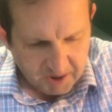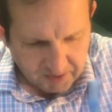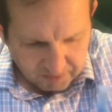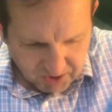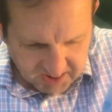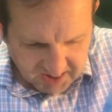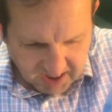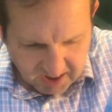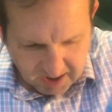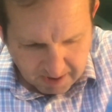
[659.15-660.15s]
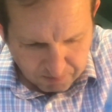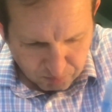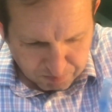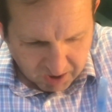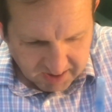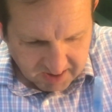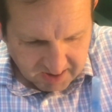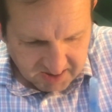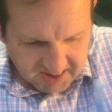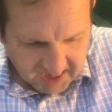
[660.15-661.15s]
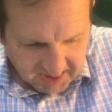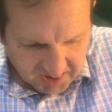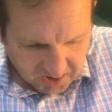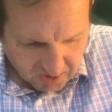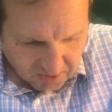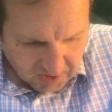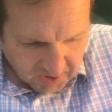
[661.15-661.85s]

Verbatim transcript: If let's say it budded in the second year,